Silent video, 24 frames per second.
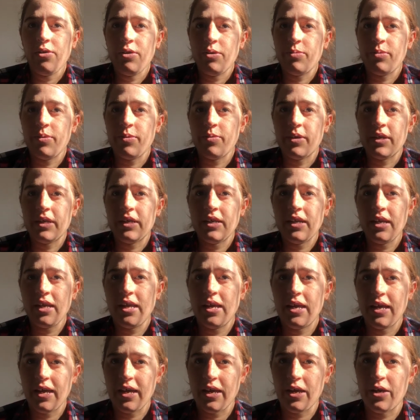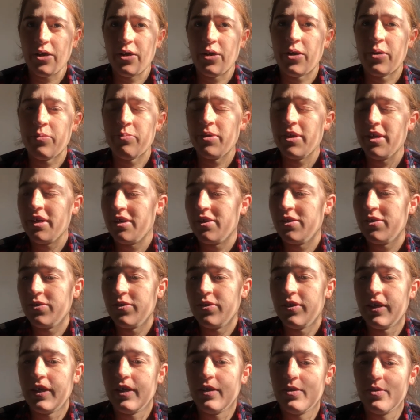everyone. Uh, I'm here
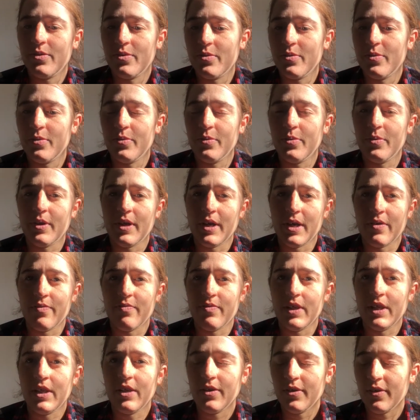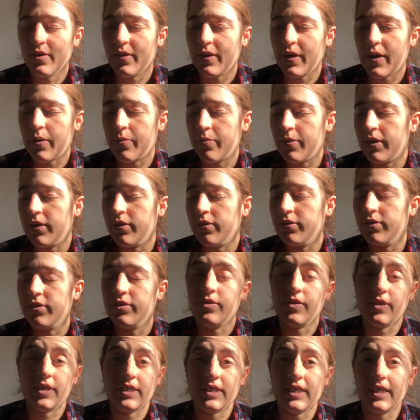today to do a video about
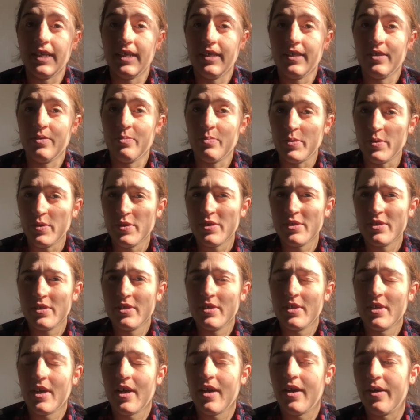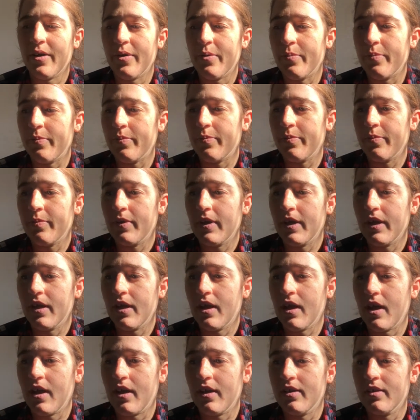translated books um,
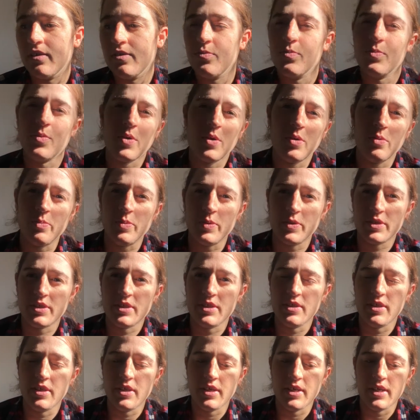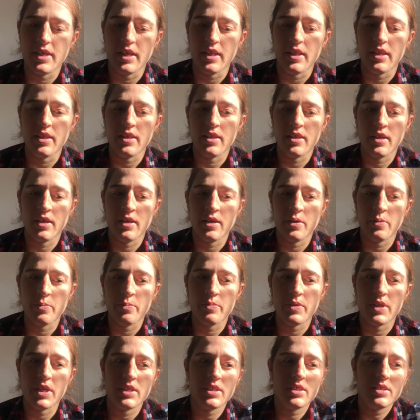and world books in general. Um,
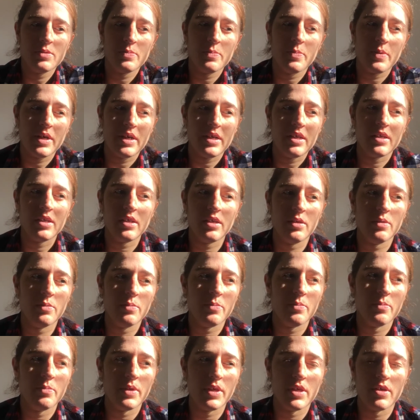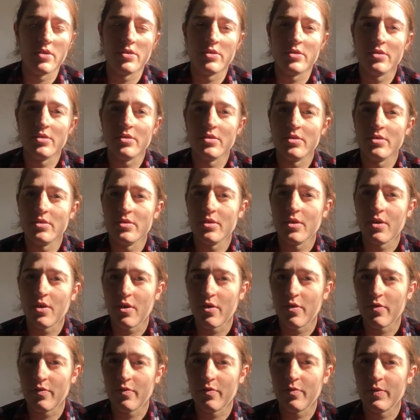that is partly because
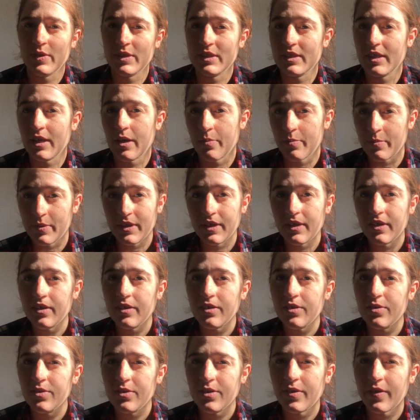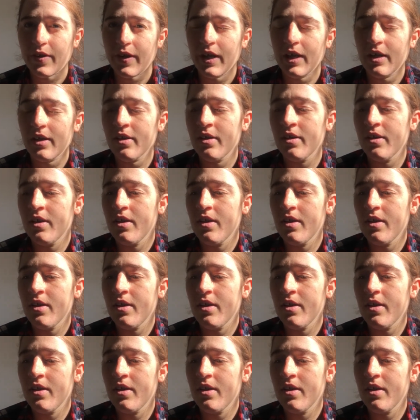of what's happening in Ukraine